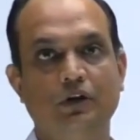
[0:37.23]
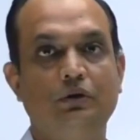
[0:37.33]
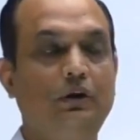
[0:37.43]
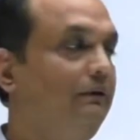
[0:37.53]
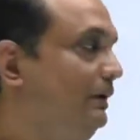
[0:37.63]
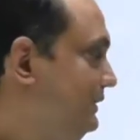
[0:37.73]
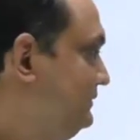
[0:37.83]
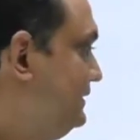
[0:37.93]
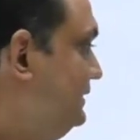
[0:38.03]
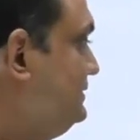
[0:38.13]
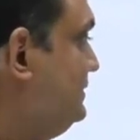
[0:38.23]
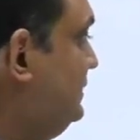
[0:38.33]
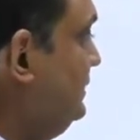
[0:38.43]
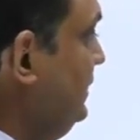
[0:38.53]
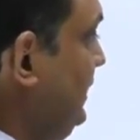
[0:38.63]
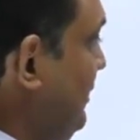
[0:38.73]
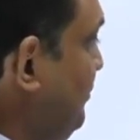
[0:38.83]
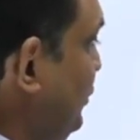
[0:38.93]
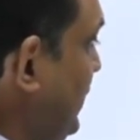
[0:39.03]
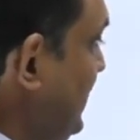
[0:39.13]
Today we'll discuss the
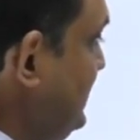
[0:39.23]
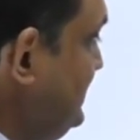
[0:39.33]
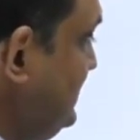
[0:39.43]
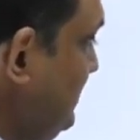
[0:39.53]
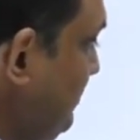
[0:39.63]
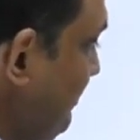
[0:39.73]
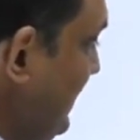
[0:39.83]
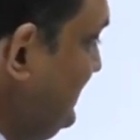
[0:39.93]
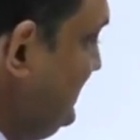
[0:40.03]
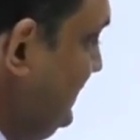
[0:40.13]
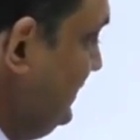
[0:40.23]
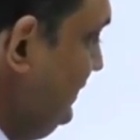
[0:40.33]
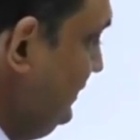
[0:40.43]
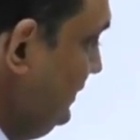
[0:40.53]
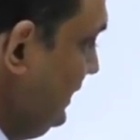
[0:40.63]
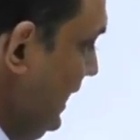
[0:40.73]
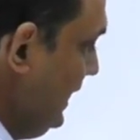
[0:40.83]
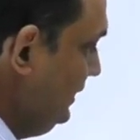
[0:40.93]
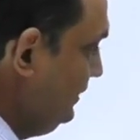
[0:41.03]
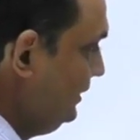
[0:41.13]
temporalis, masseter
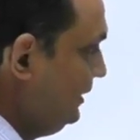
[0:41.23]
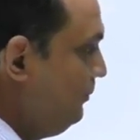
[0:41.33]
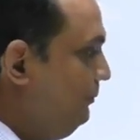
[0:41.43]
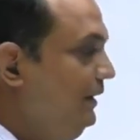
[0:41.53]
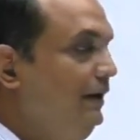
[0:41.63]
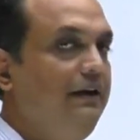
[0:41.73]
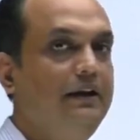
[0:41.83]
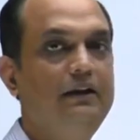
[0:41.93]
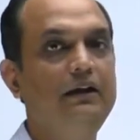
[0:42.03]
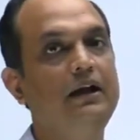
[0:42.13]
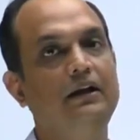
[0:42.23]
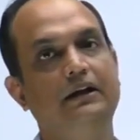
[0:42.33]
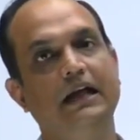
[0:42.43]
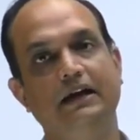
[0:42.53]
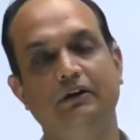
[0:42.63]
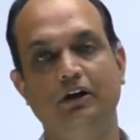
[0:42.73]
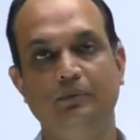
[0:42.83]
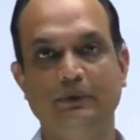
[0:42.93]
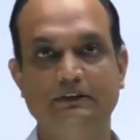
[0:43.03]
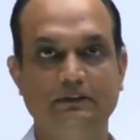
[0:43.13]
and medial
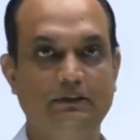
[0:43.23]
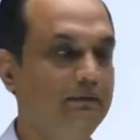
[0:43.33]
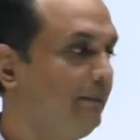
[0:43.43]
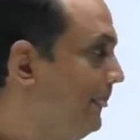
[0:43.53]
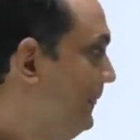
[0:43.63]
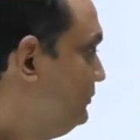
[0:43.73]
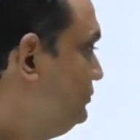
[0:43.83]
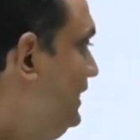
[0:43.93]
pterygoid muscle. So